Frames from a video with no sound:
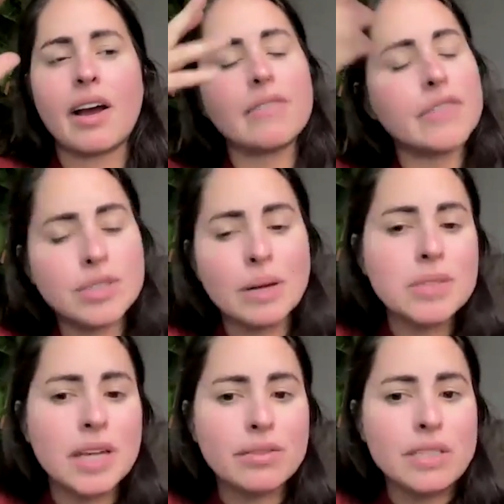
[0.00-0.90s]
a few times
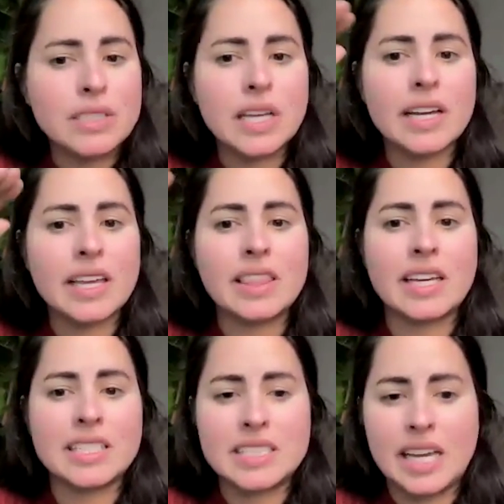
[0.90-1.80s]
I had to reset the
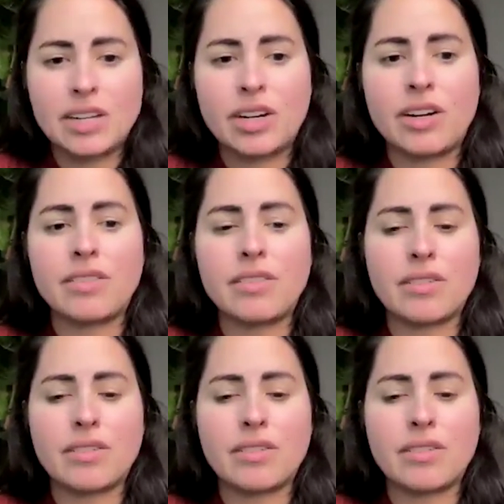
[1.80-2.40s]
container